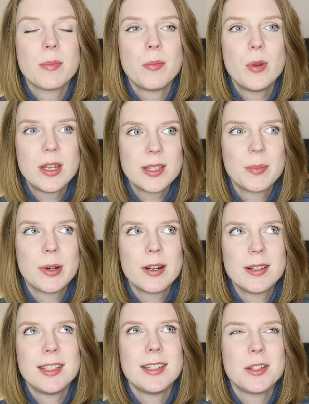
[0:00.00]
winter
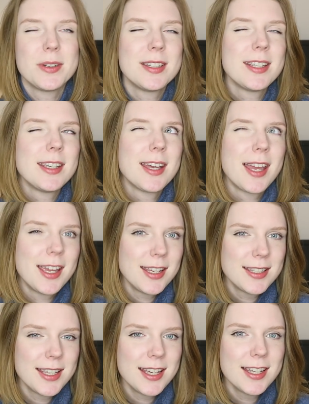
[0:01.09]
party in
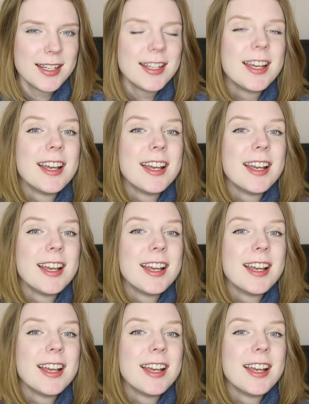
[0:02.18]
2018 and